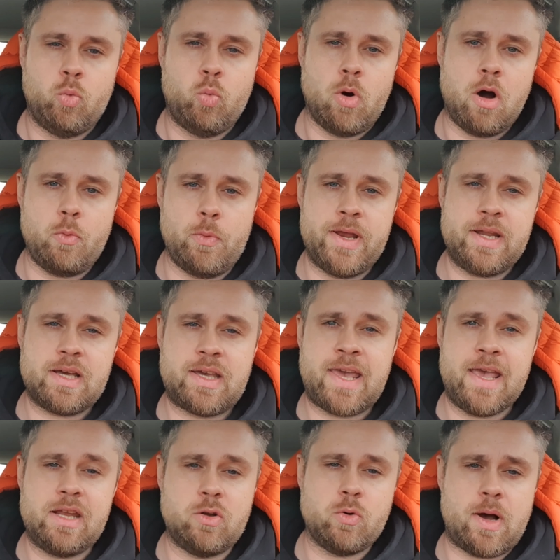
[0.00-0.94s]
What winter
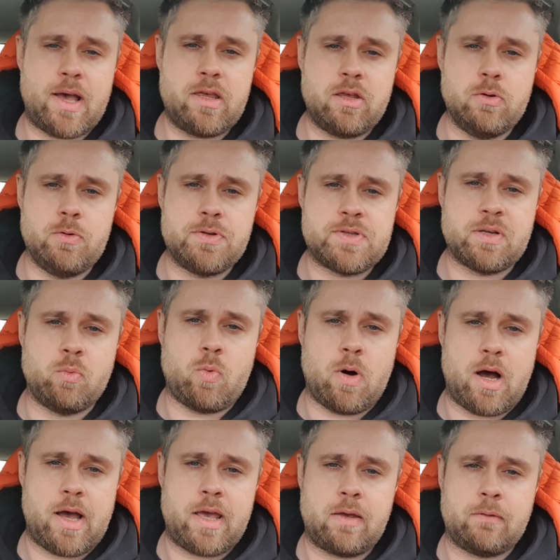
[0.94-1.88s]
kit do I use and
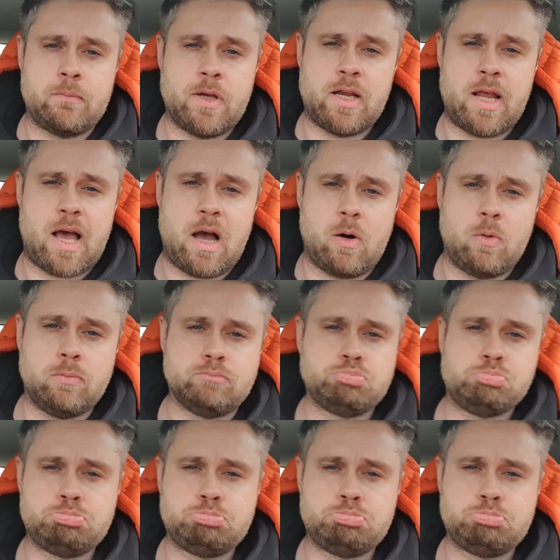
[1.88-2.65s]
why and how?